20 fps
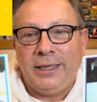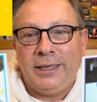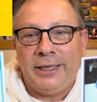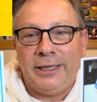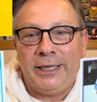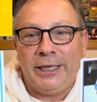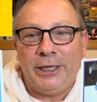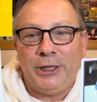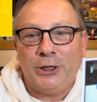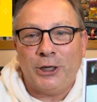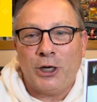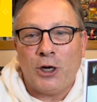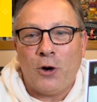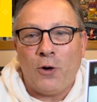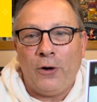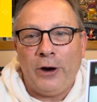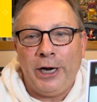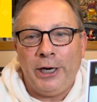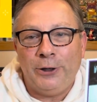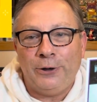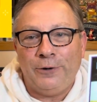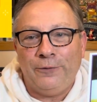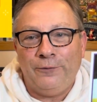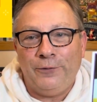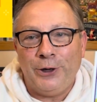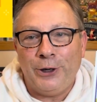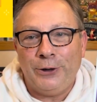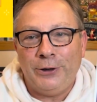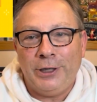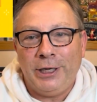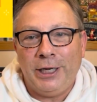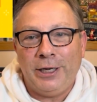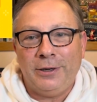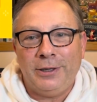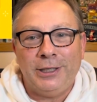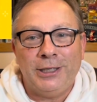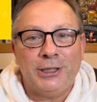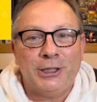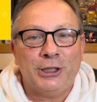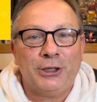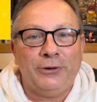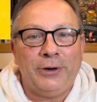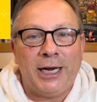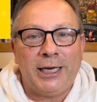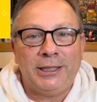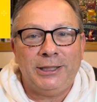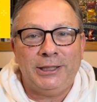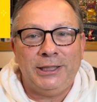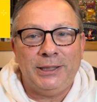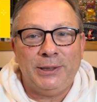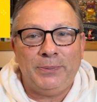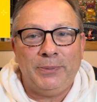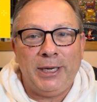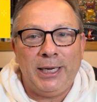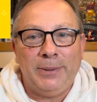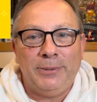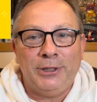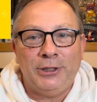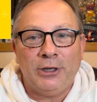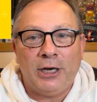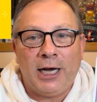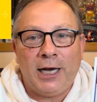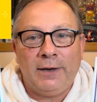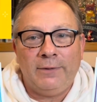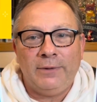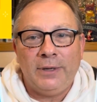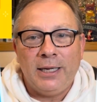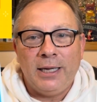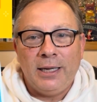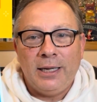you get your coin or fingernail and you scratch these babies off.